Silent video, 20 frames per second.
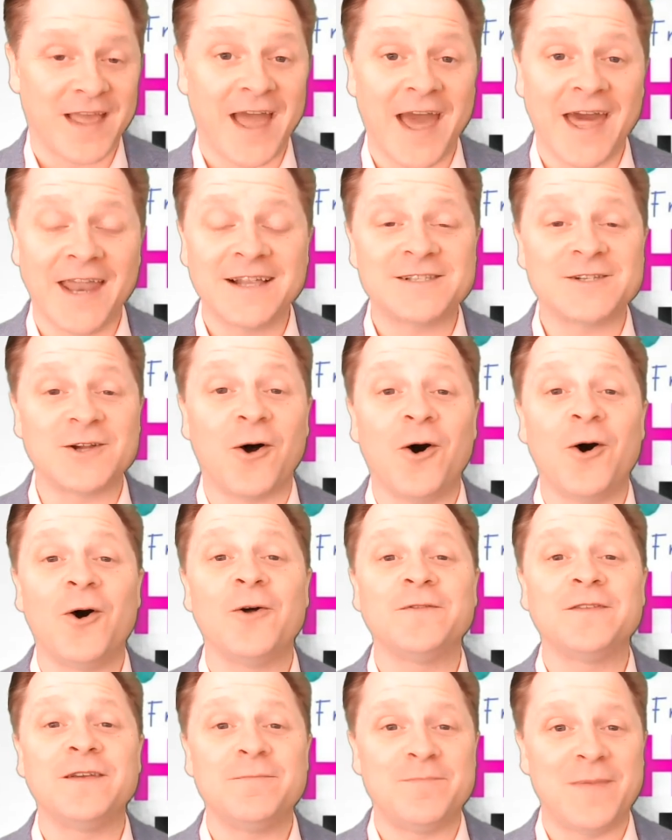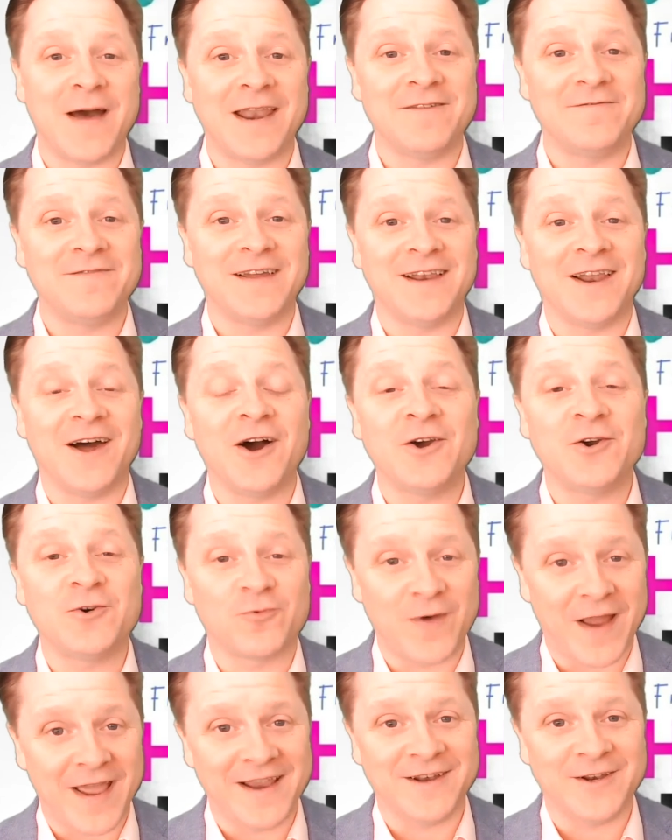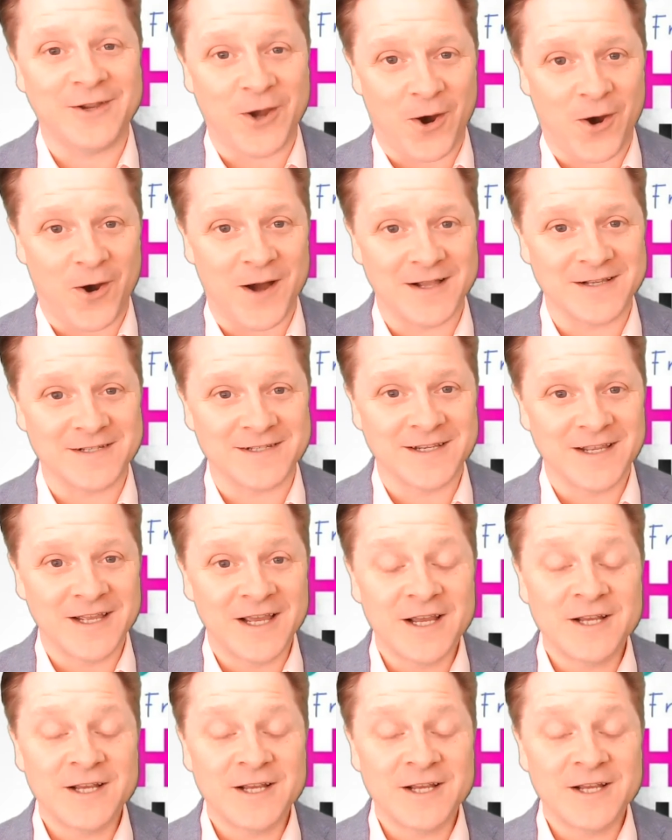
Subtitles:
And it's all to benefit a great cause.